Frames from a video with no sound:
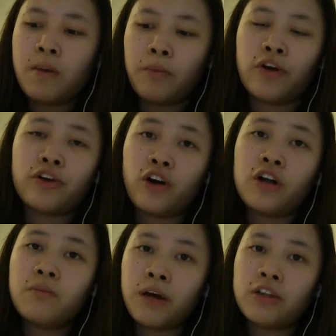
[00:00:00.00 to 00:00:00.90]

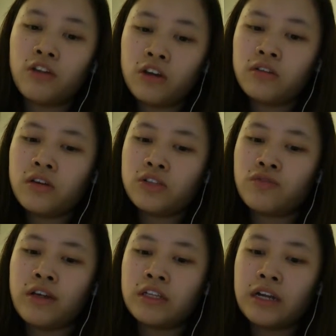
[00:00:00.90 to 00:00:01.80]
boycott, but not to
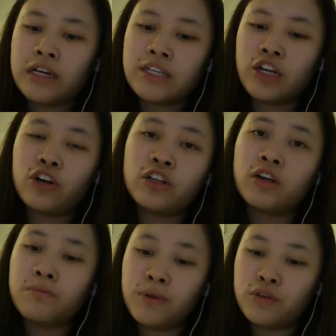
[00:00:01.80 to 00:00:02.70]
vandalize and hurl
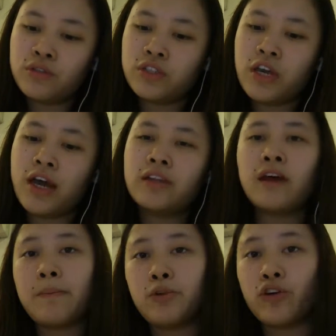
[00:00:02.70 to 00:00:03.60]
abuse at
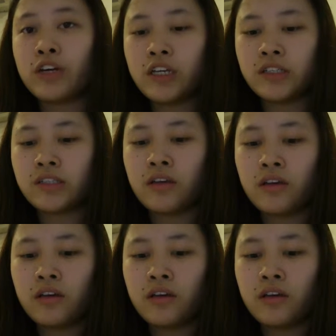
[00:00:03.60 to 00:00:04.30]
the employees.